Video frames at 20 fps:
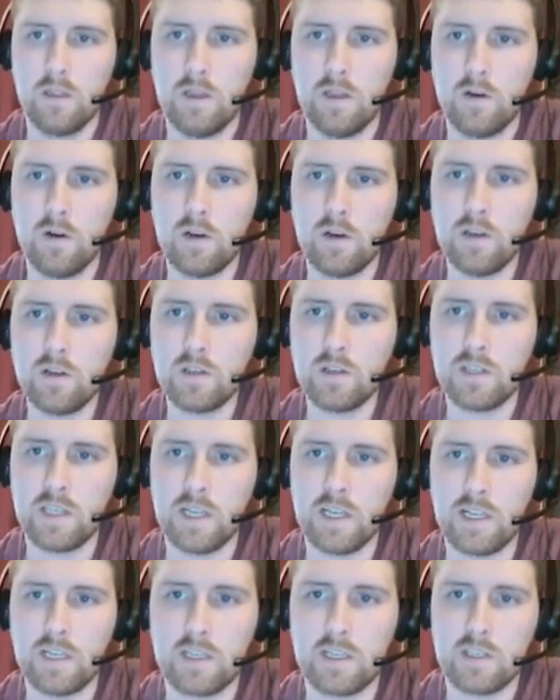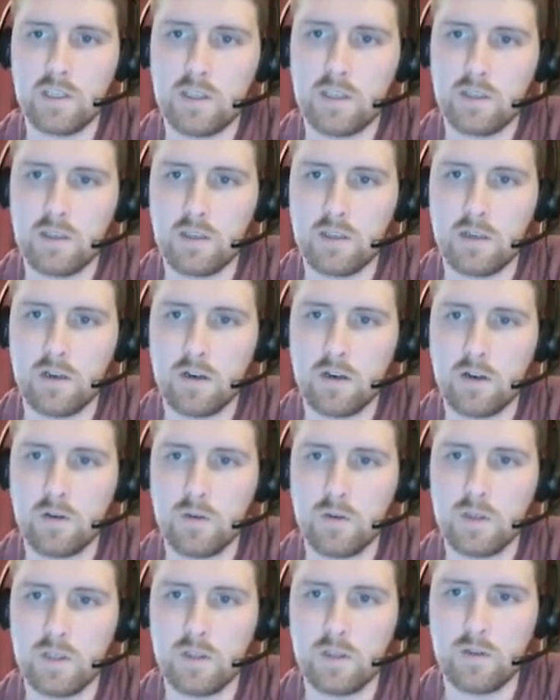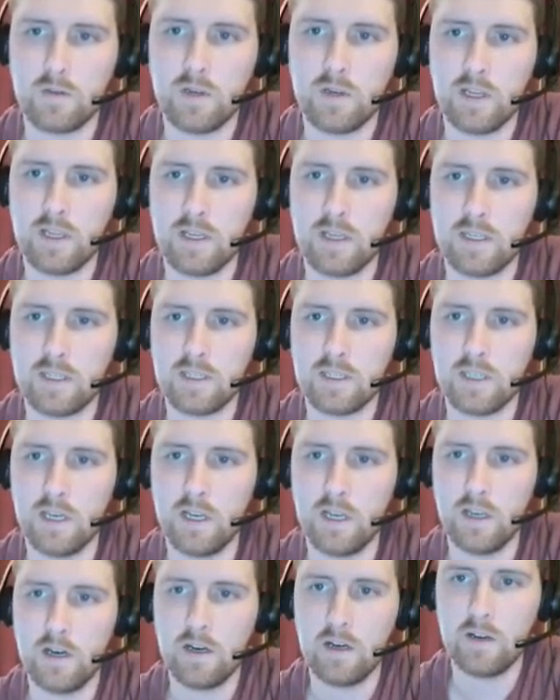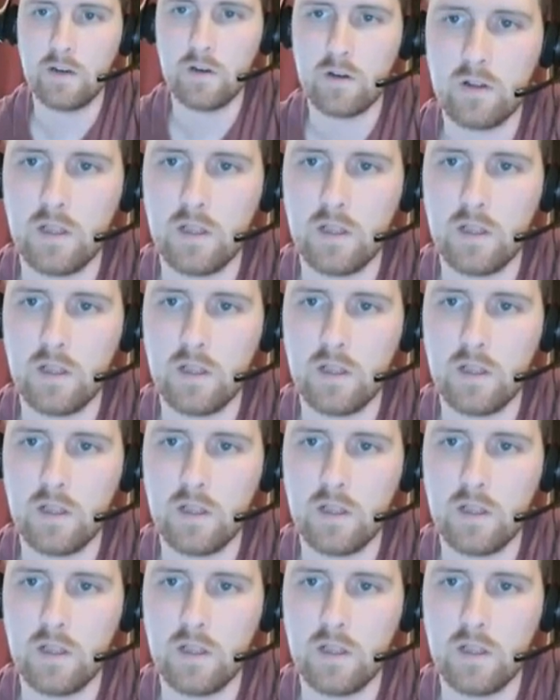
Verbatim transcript: Now all your settings are always on the right hand side. Auto